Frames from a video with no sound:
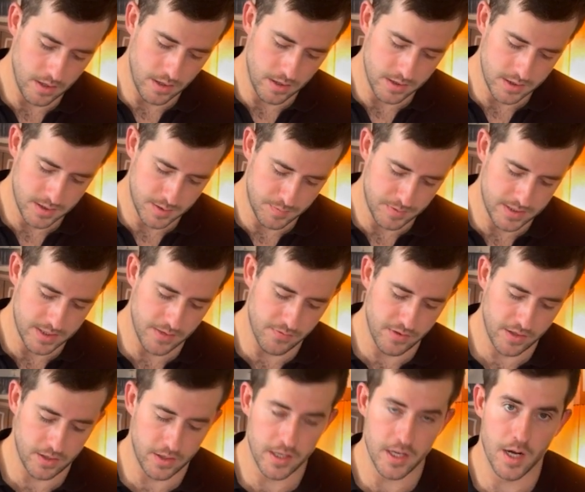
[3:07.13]

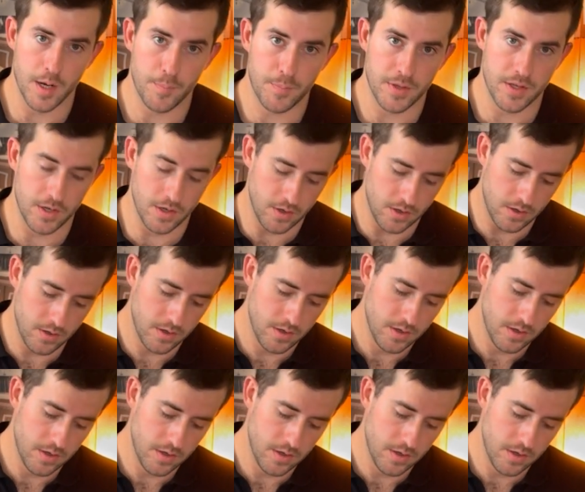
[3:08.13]
specifically up here,